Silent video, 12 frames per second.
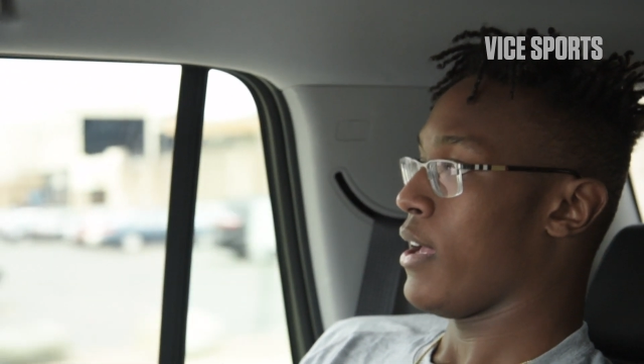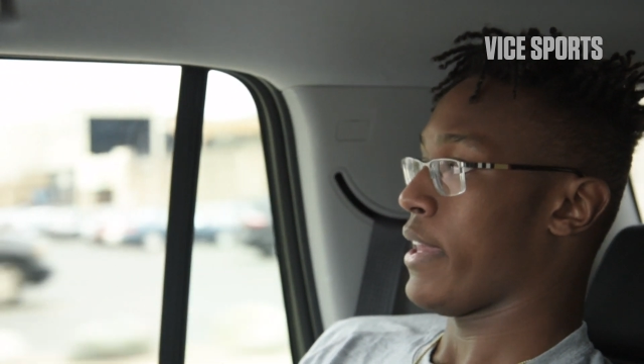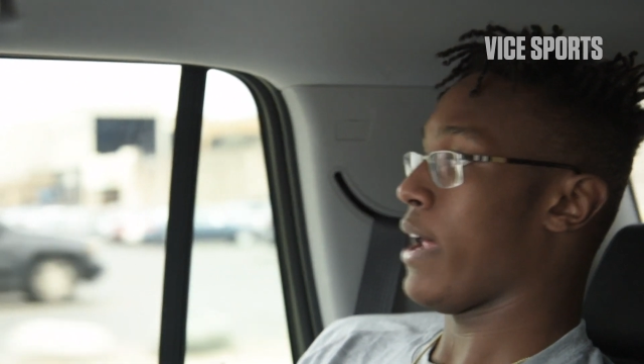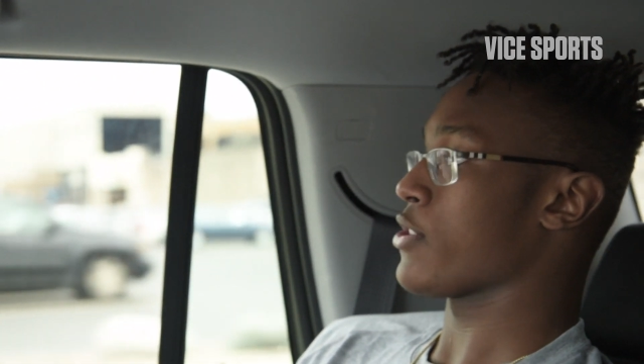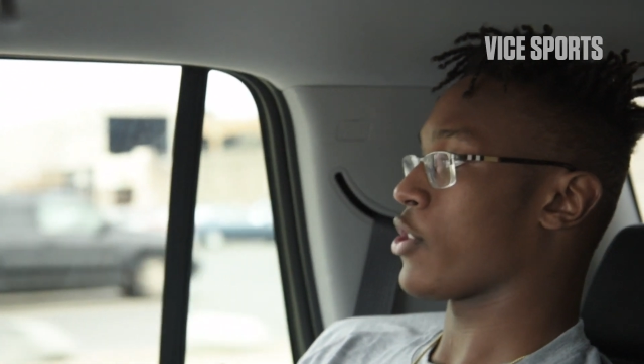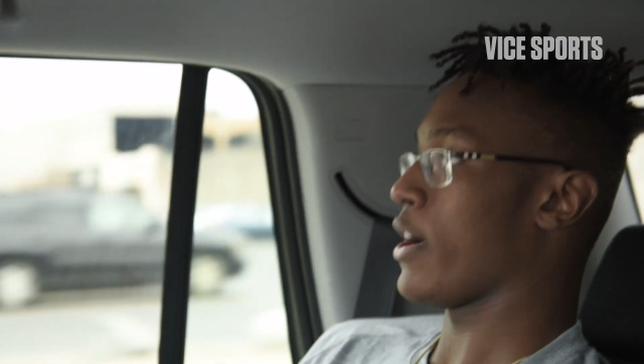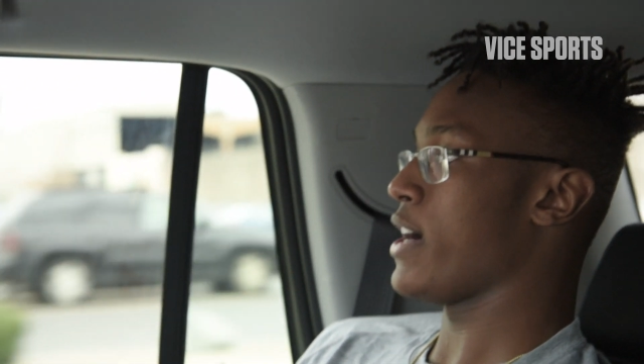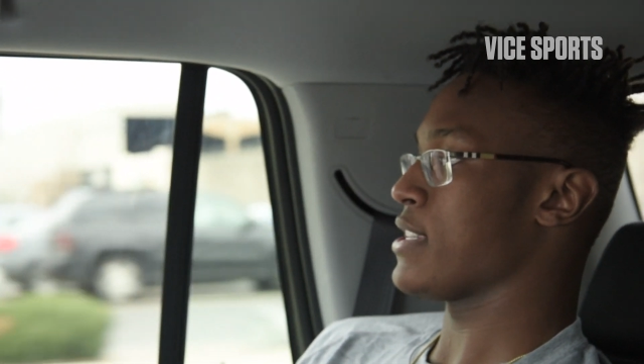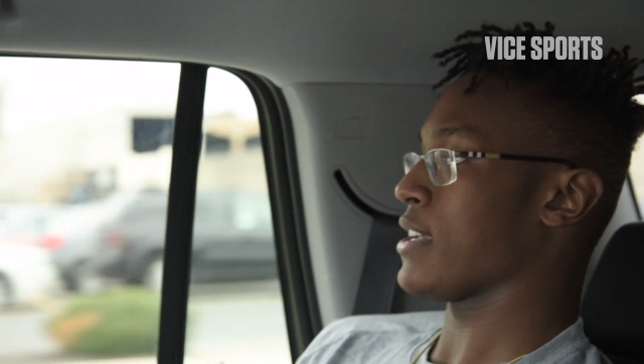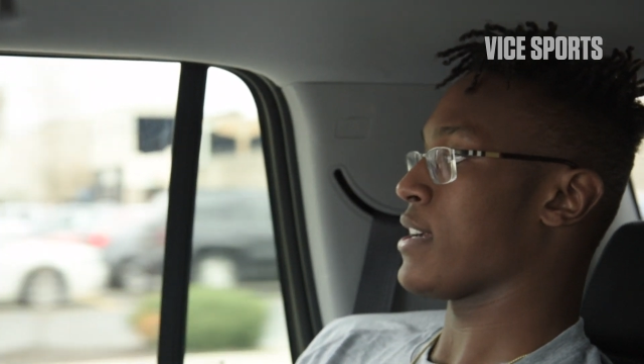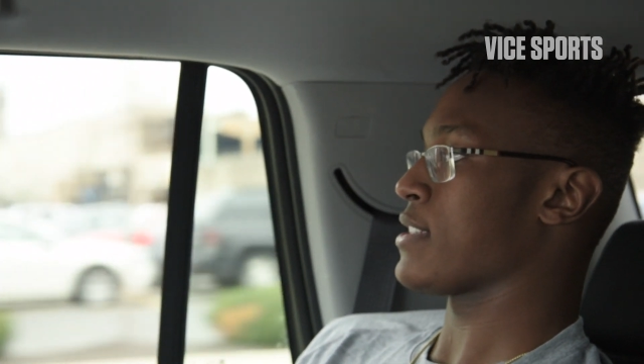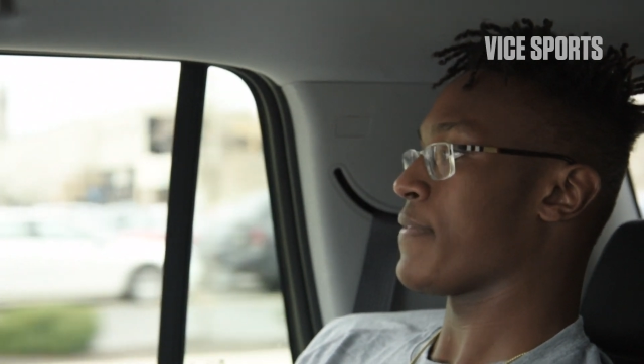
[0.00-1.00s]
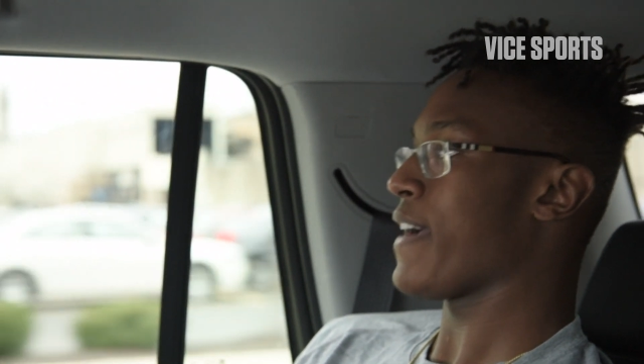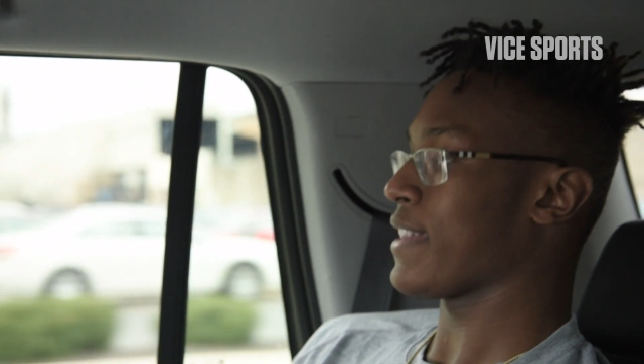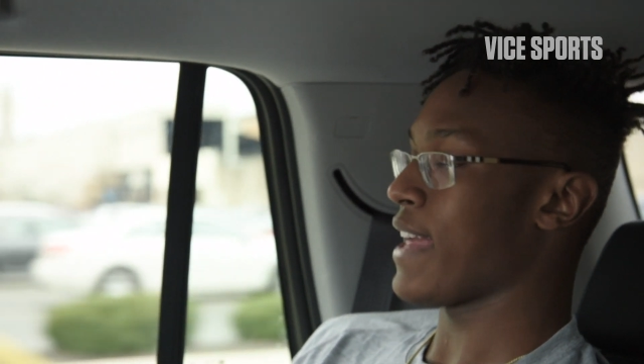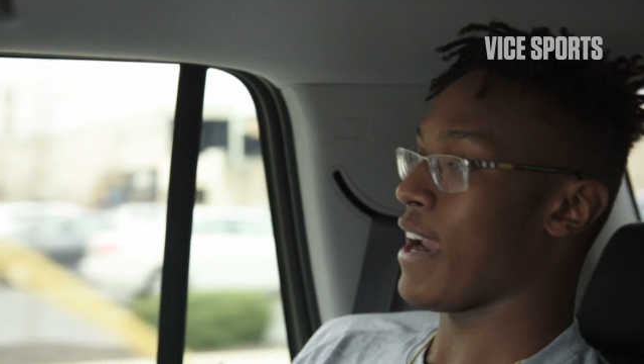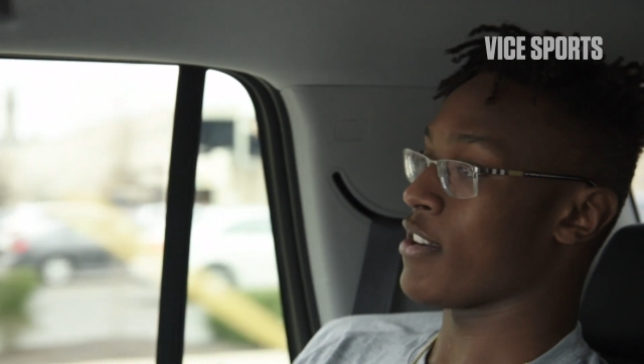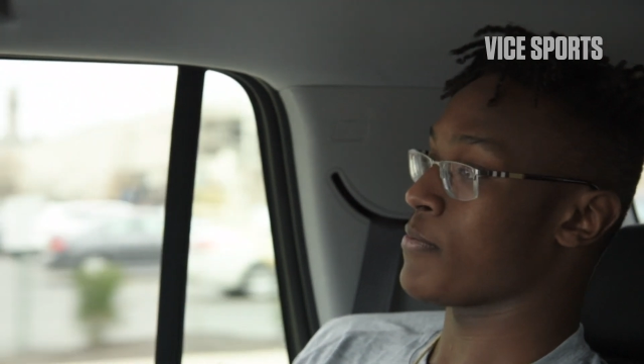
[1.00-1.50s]
that was crazy because the fact
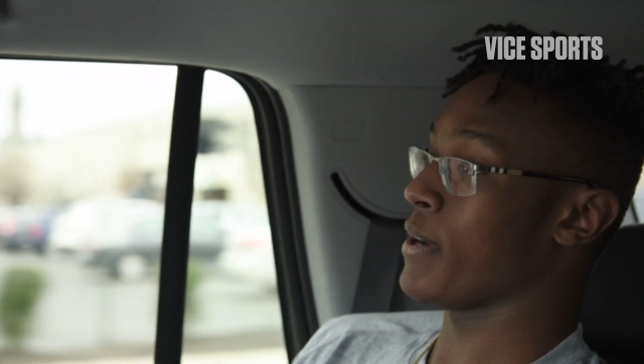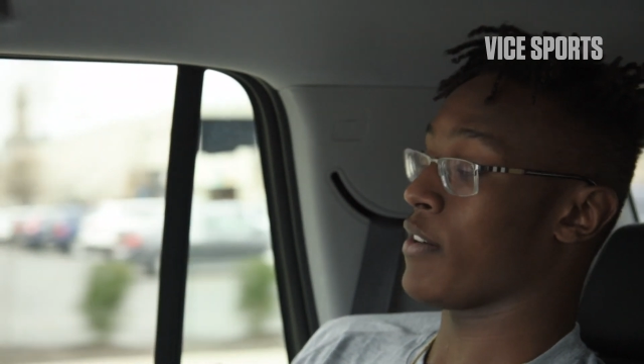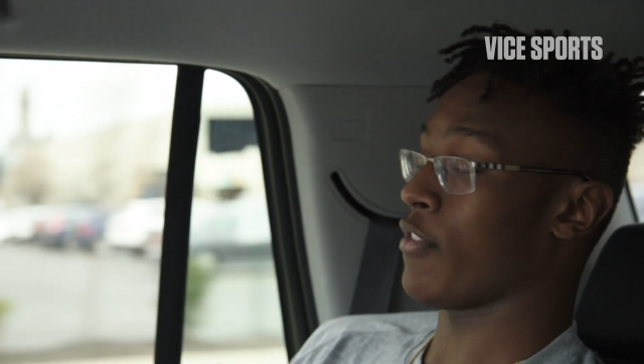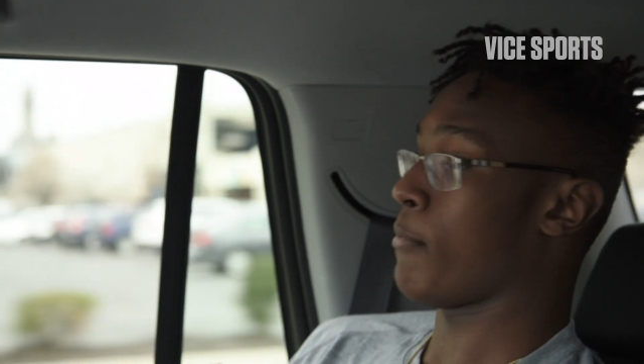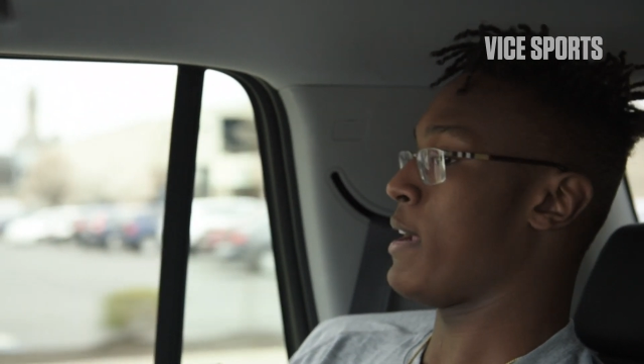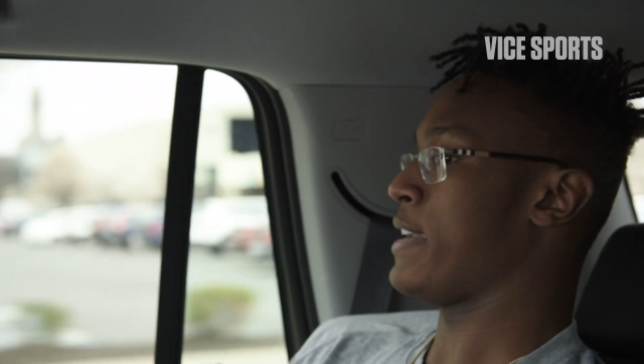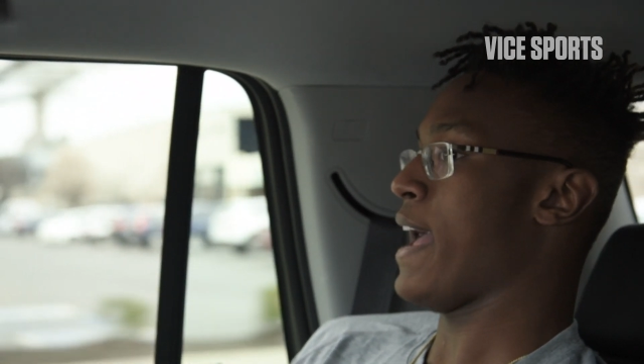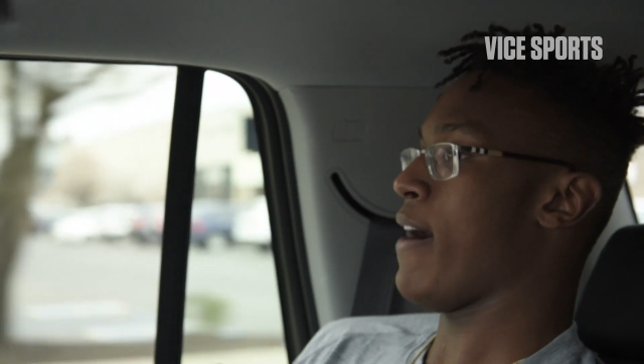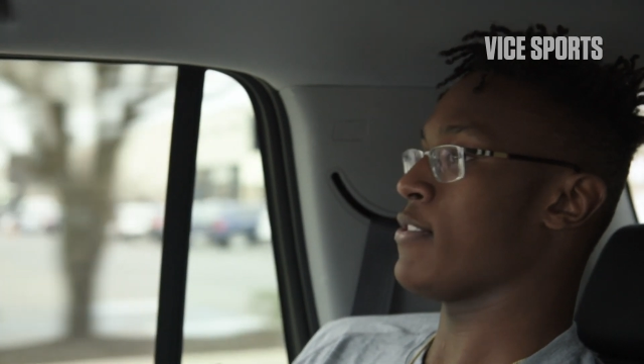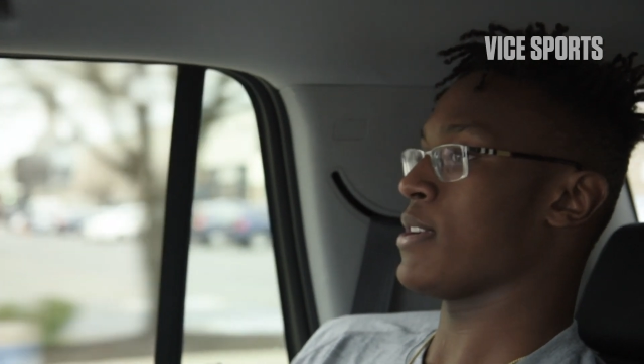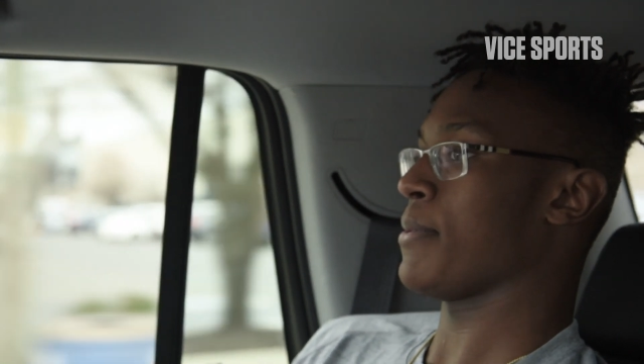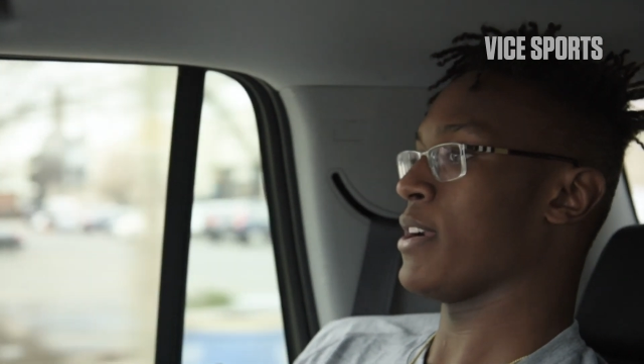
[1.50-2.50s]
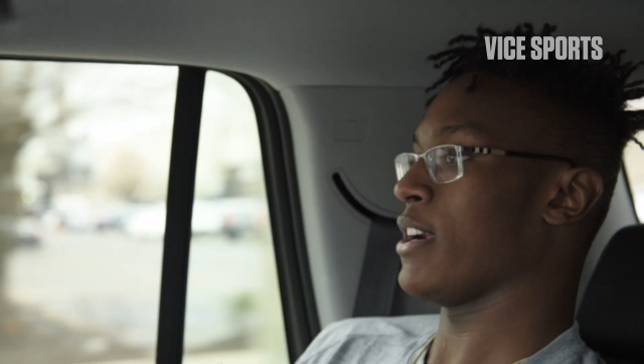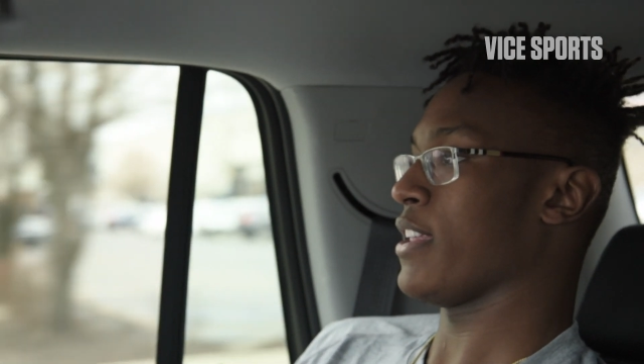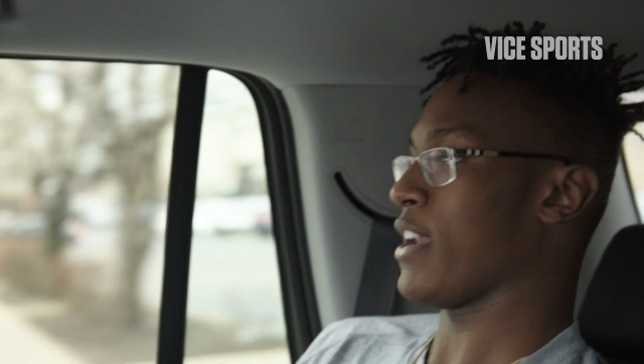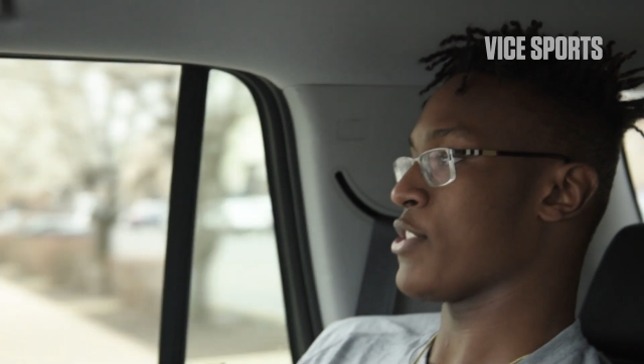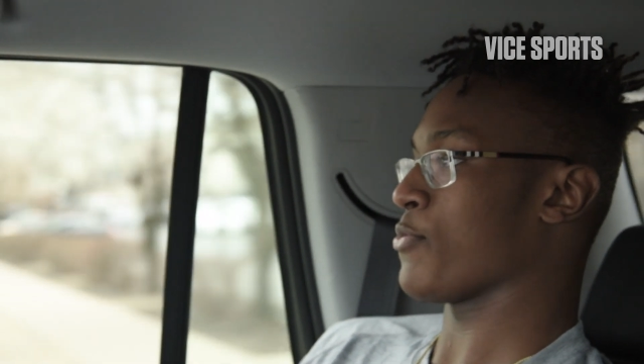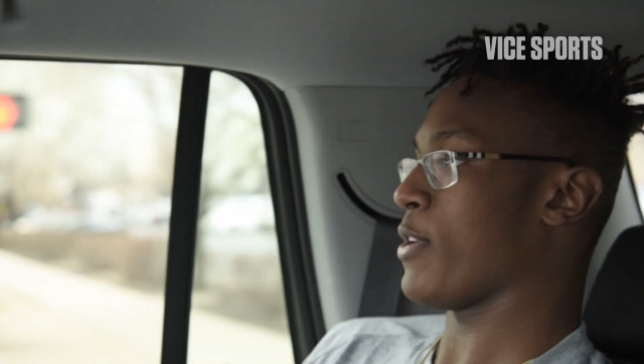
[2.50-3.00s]
that I had a speakerphone, my dad was able to hear
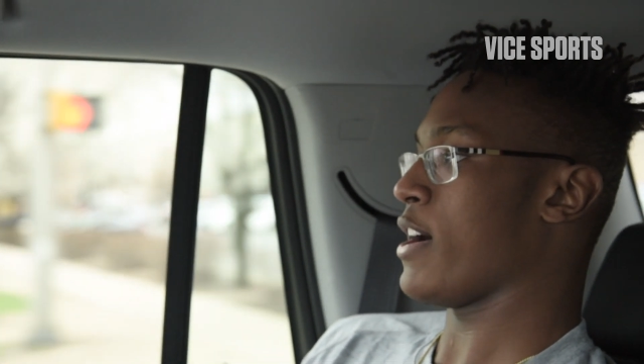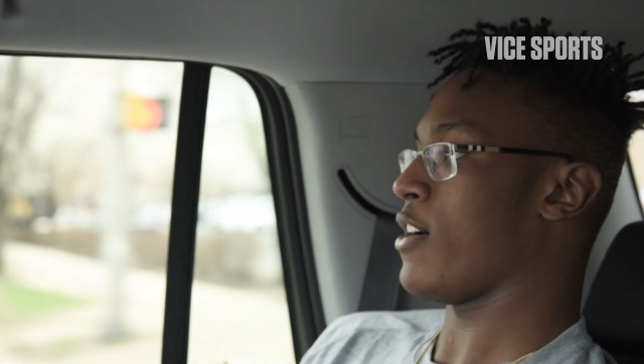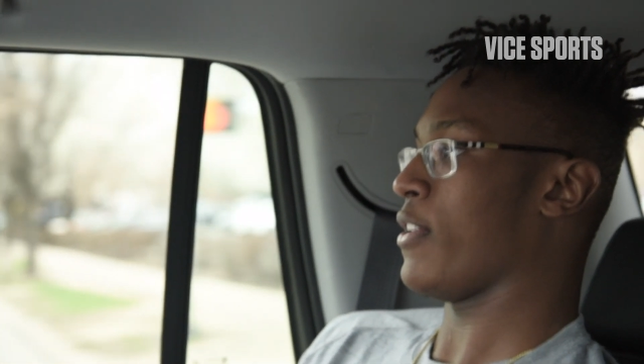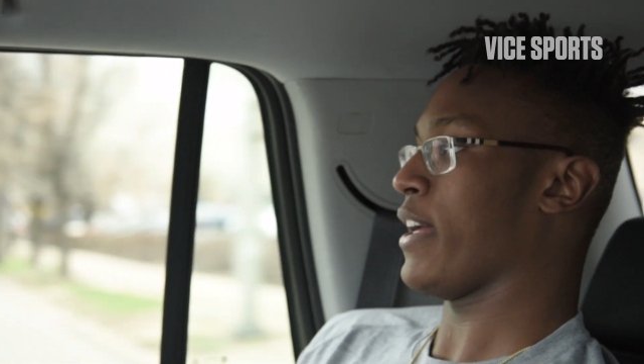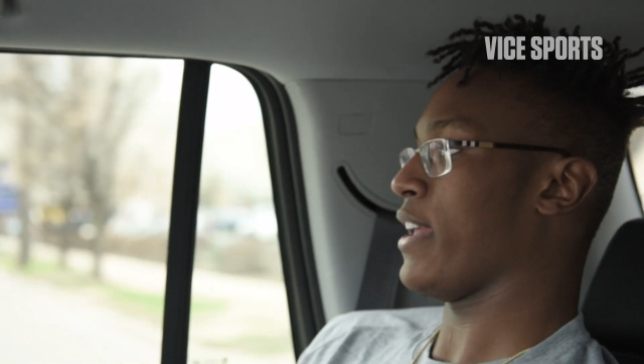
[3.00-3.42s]
that as well,